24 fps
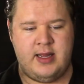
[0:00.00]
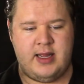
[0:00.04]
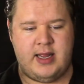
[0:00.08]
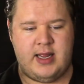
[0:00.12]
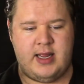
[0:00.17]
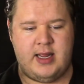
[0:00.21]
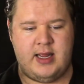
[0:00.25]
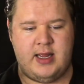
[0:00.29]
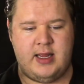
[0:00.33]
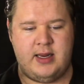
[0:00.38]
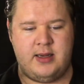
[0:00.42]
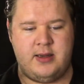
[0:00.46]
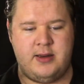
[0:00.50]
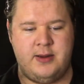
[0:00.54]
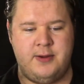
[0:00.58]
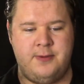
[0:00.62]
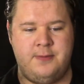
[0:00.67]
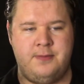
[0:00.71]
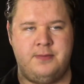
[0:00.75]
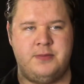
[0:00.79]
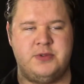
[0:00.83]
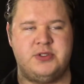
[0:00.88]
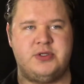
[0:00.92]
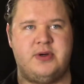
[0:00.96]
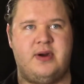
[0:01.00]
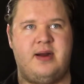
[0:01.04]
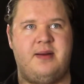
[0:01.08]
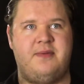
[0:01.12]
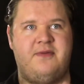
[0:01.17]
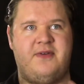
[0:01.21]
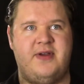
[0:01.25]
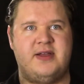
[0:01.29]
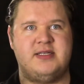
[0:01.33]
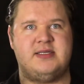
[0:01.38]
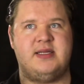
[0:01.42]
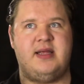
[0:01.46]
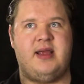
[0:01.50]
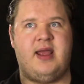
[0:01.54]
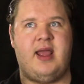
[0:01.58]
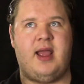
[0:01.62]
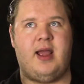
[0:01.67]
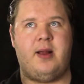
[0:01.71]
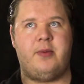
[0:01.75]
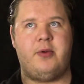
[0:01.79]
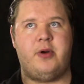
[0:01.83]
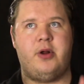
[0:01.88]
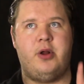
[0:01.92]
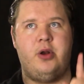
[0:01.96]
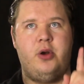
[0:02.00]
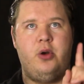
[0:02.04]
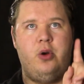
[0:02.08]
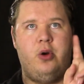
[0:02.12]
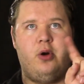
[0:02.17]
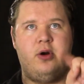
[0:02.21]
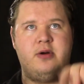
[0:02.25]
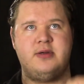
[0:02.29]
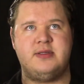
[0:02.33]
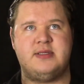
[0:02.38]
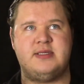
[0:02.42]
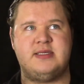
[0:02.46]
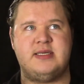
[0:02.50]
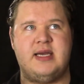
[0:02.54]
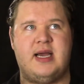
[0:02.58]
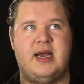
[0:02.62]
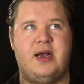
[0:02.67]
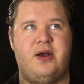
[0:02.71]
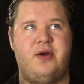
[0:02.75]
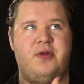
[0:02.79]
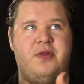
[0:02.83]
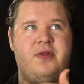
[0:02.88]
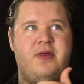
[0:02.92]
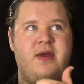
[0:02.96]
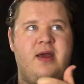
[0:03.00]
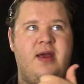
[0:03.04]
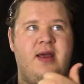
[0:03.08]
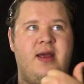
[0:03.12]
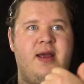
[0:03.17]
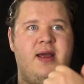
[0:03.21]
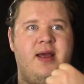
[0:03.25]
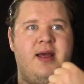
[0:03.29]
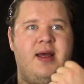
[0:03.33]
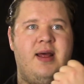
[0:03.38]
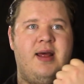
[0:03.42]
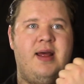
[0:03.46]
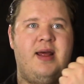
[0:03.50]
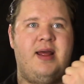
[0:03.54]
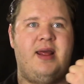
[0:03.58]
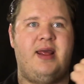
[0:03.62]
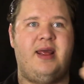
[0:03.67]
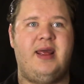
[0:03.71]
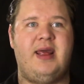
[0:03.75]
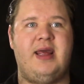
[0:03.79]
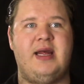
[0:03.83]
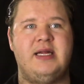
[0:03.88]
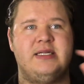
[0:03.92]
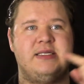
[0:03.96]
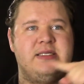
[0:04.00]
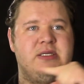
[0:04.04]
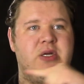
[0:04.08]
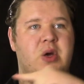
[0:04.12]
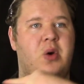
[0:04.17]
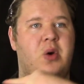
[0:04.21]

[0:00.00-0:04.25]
And sorry, I'm facing the camera. North, south, east,